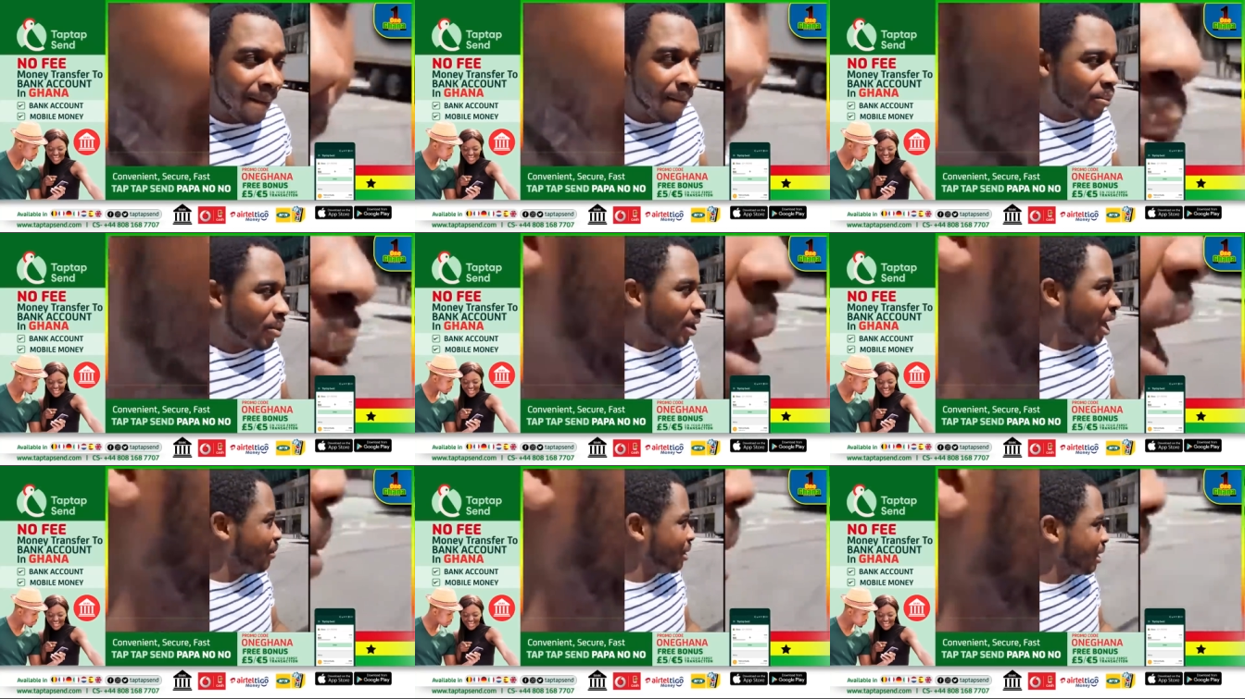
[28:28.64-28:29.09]

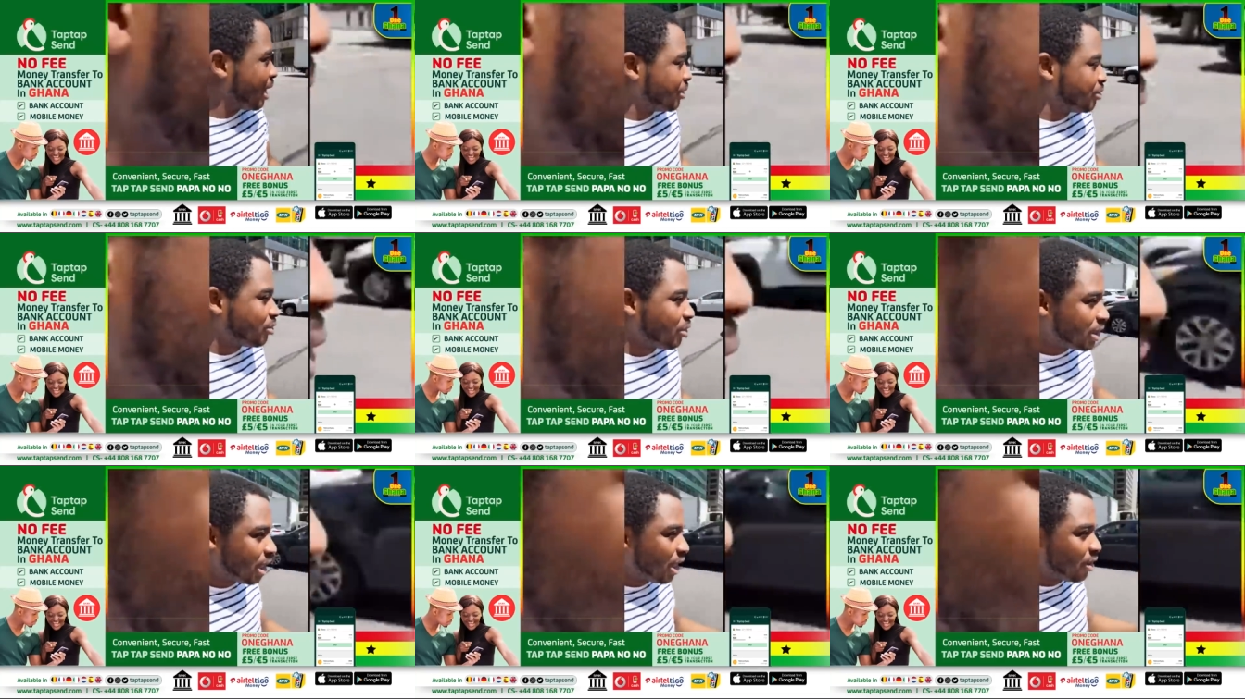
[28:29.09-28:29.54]
I'm catch
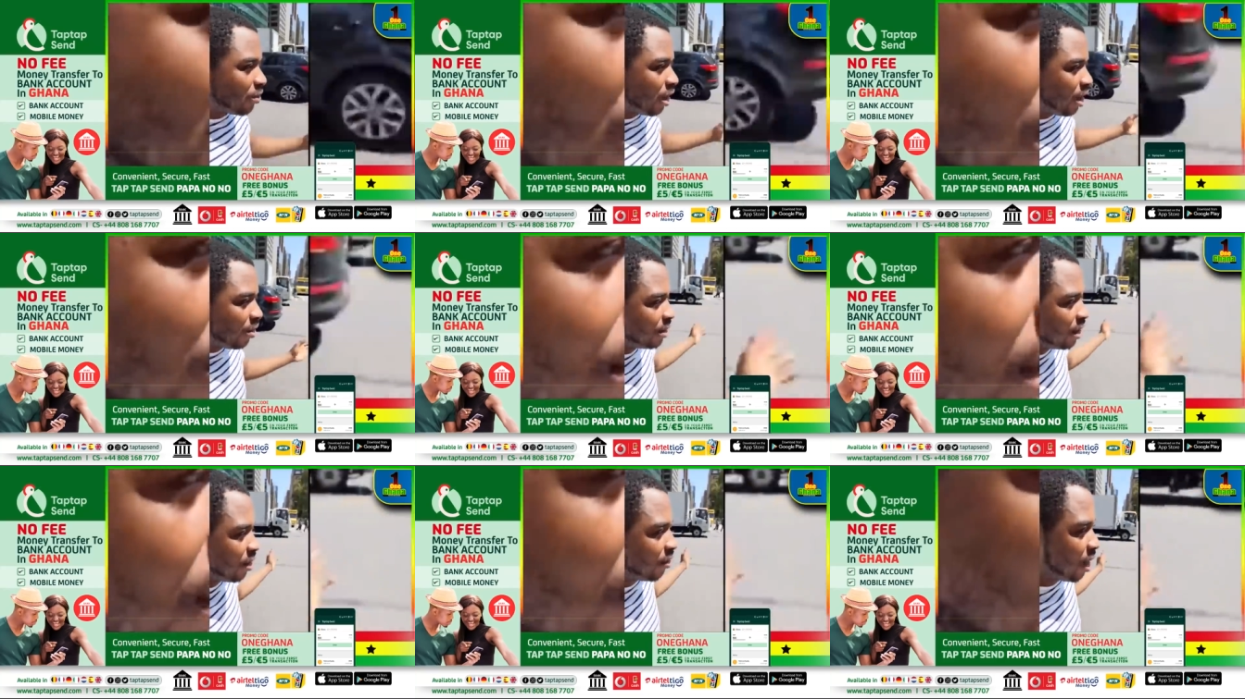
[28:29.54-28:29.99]
yourself
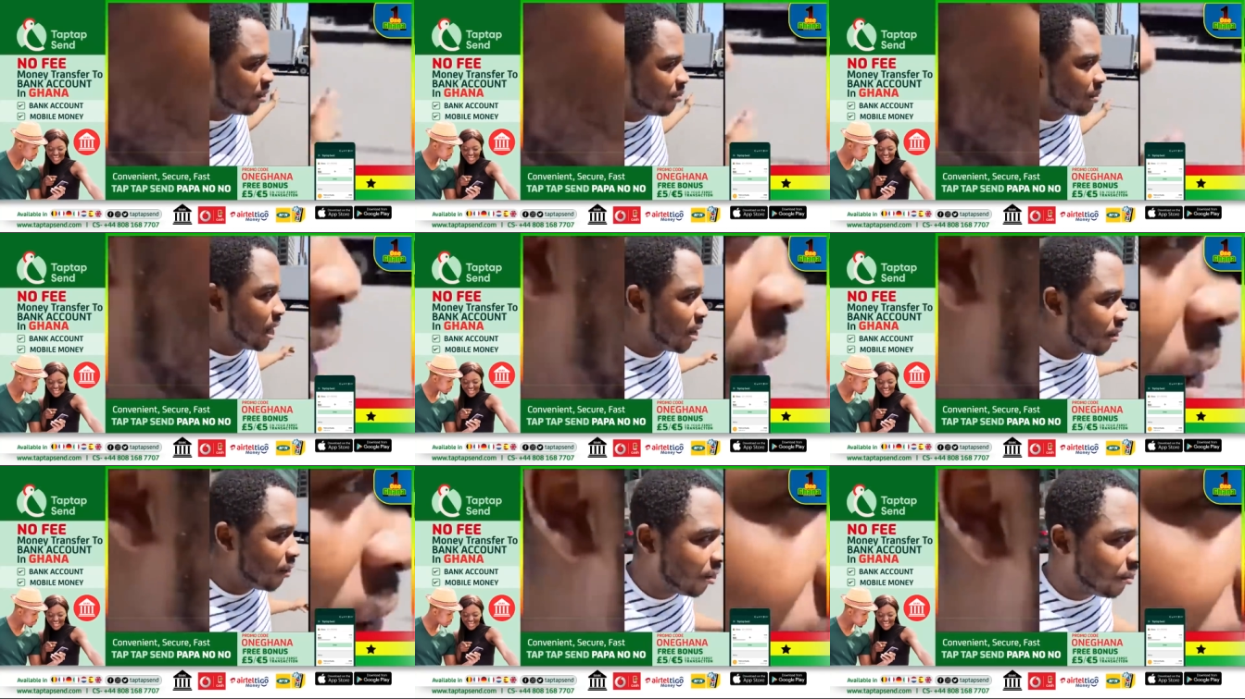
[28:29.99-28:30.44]
come here one
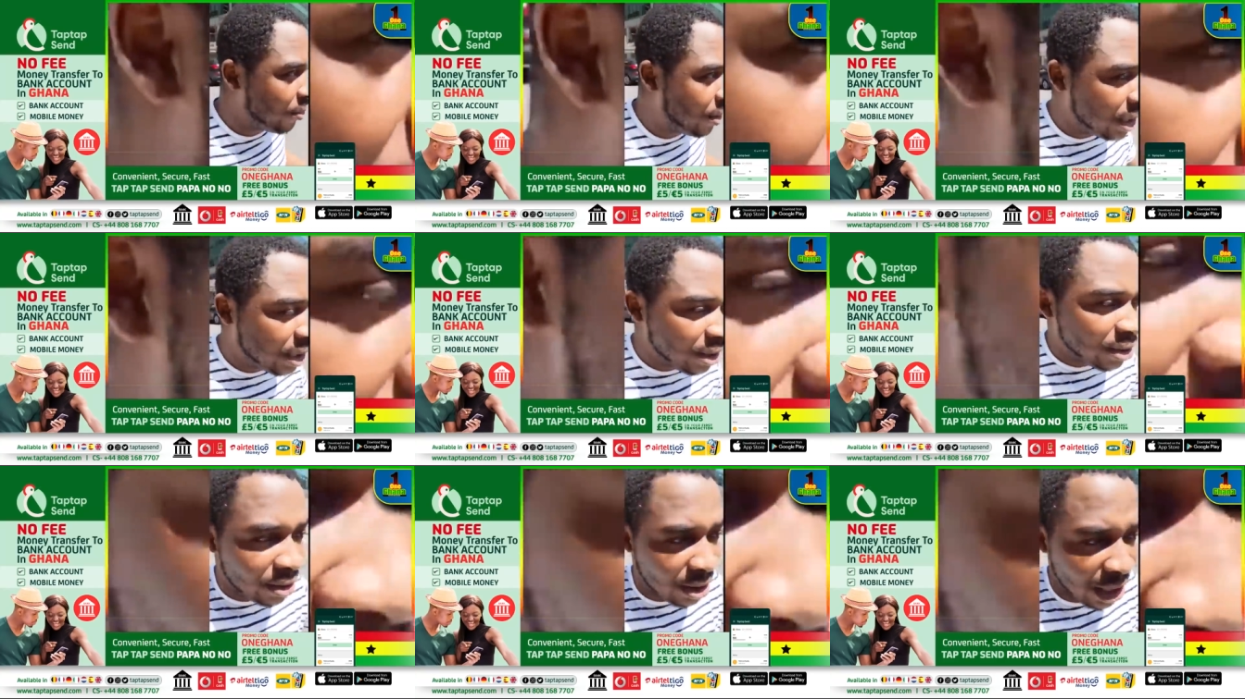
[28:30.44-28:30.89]
way.
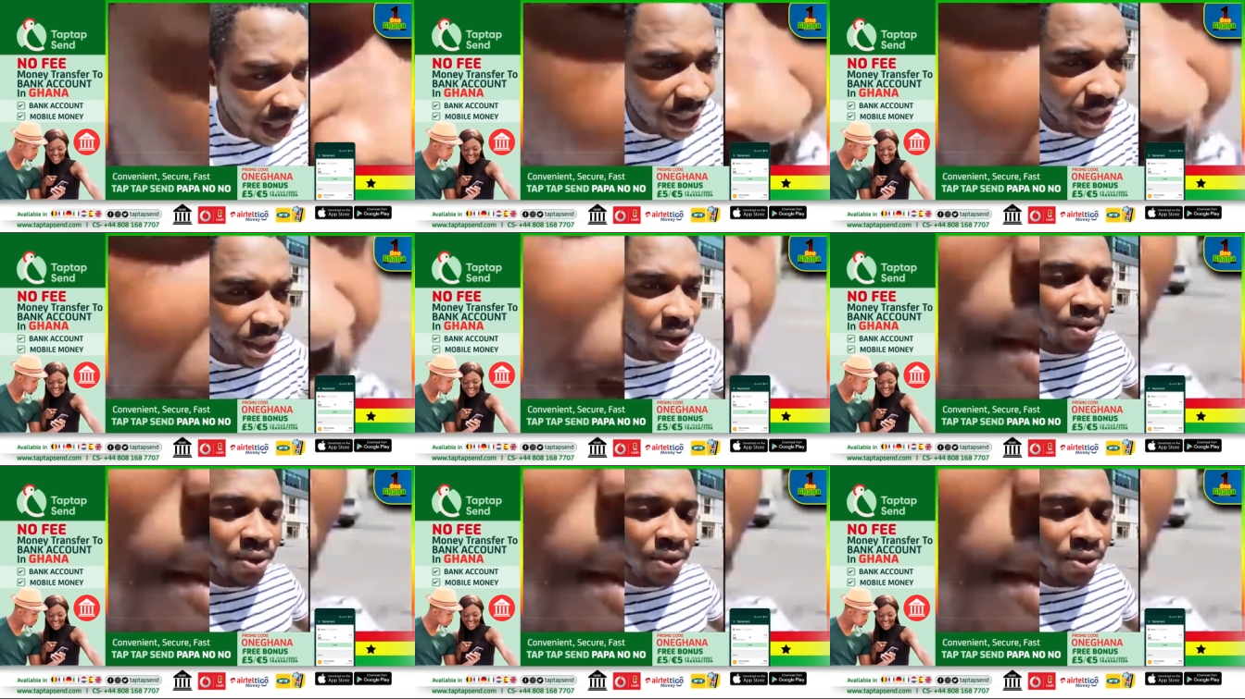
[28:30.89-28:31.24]
Thank you,